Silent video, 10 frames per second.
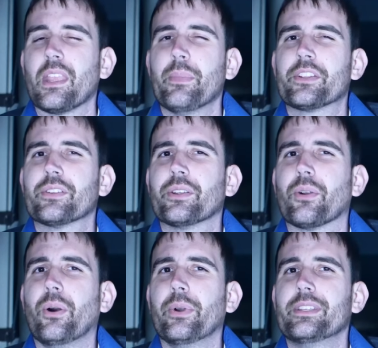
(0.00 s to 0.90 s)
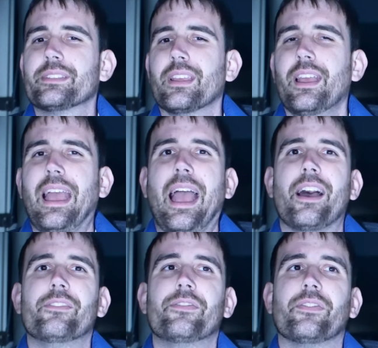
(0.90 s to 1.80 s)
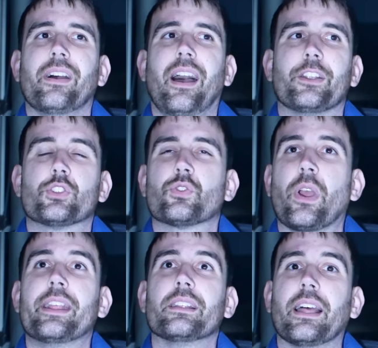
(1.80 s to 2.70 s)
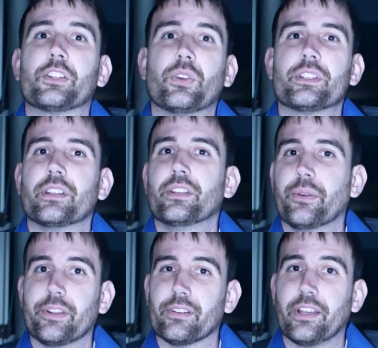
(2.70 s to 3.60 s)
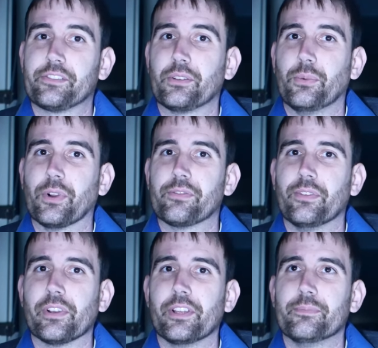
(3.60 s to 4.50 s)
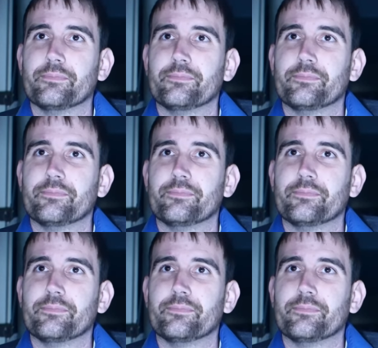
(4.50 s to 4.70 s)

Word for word: Make sure you always have a trained electrician doing your electrical work for you.